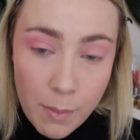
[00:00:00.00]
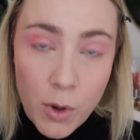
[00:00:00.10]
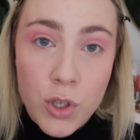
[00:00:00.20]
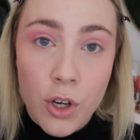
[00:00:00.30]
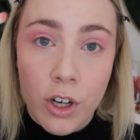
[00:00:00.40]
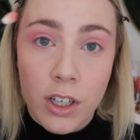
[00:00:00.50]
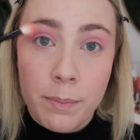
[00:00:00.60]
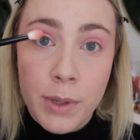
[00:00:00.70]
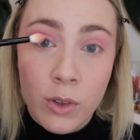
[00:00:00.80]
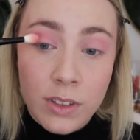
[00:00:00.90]
I'm also
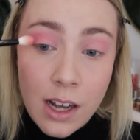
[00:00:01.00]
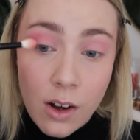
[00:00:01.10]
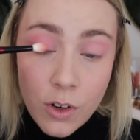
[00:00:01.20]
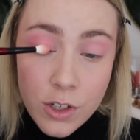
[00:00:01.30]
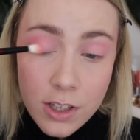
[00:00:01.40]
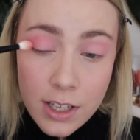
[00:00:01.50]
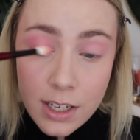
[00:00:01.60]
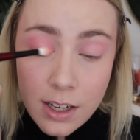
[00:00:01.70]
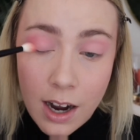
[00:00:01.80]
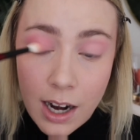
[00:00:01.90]
going to build that onto
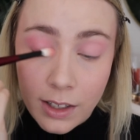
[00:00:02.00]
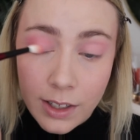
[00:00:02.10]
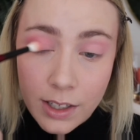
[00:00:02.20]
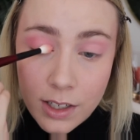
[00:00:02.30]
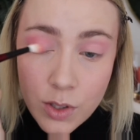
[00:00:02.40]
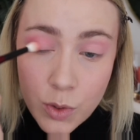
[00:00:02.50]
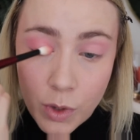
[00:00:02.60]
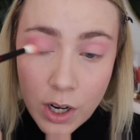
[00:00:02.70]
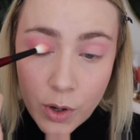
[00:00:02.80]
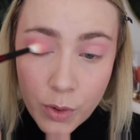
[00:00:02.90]
the eyelid as
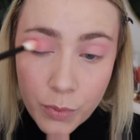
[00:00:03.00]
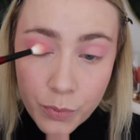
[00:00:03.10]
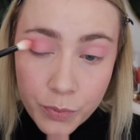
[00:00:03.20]
well.